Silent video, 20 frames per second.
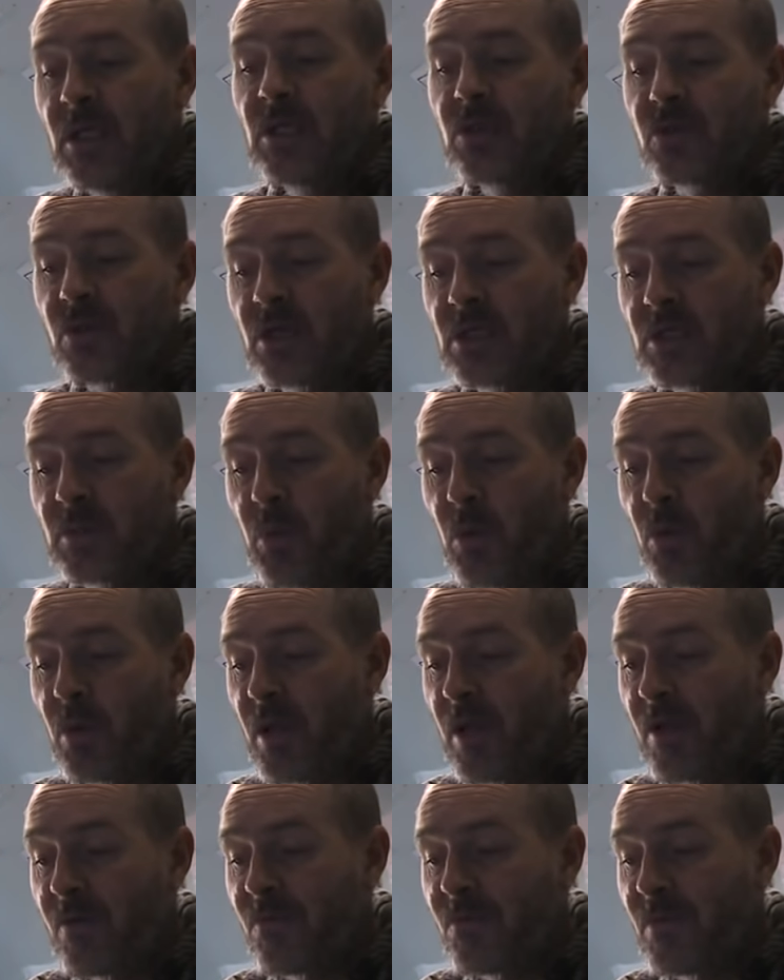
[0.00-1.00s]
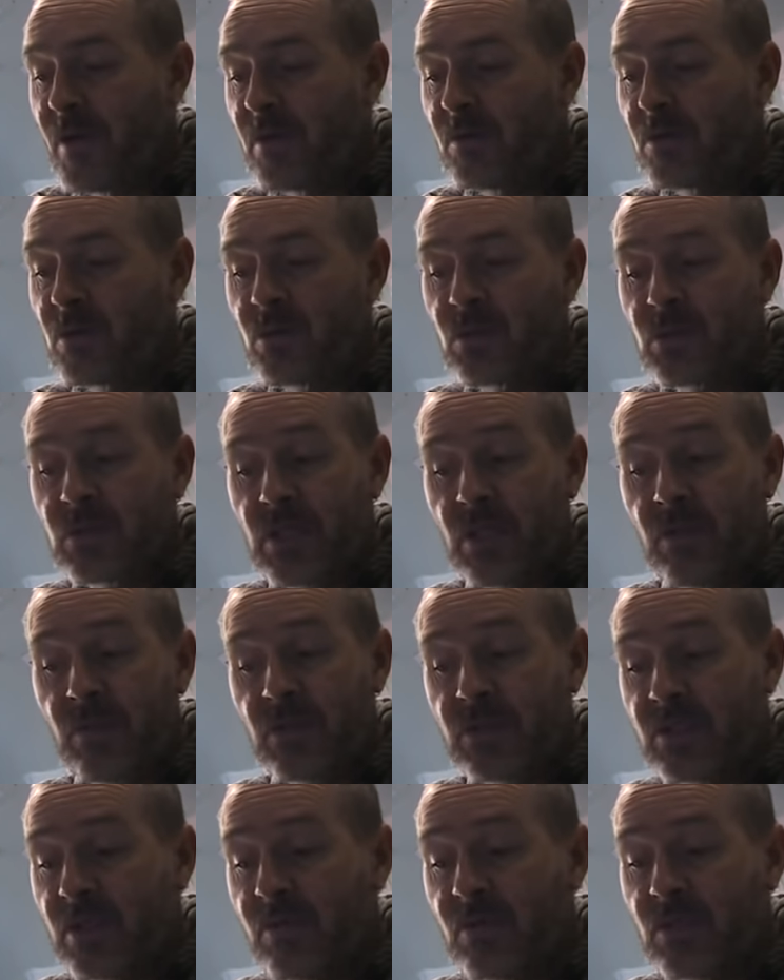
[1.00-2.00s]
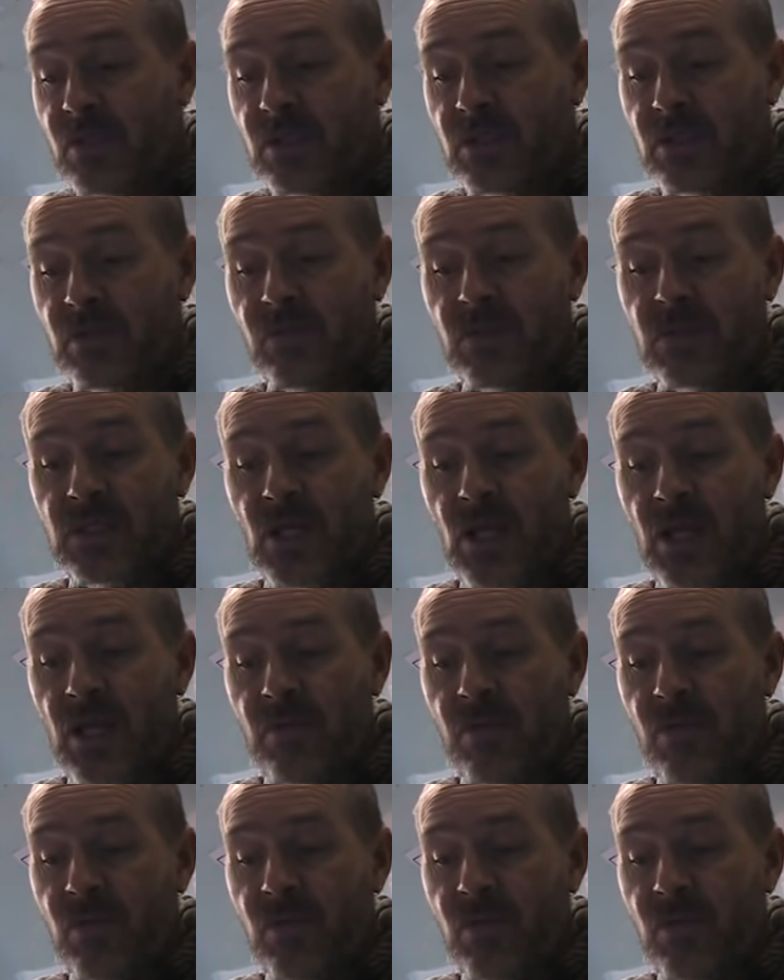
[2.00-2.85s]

Transport have failed to establish evidence of this claim,